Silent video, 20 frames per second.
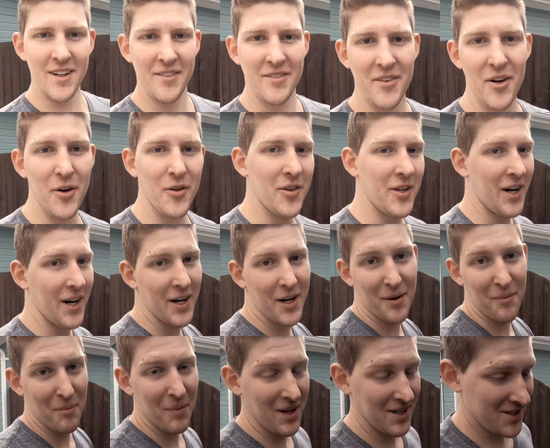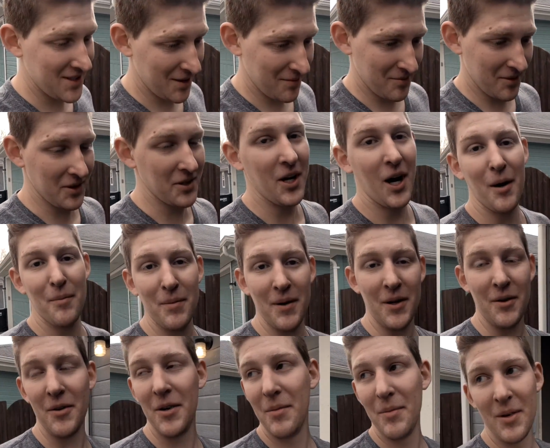to have known that I didn't mess up the top
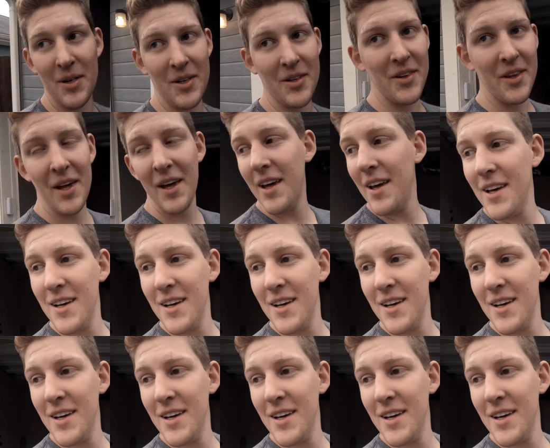end rebuild.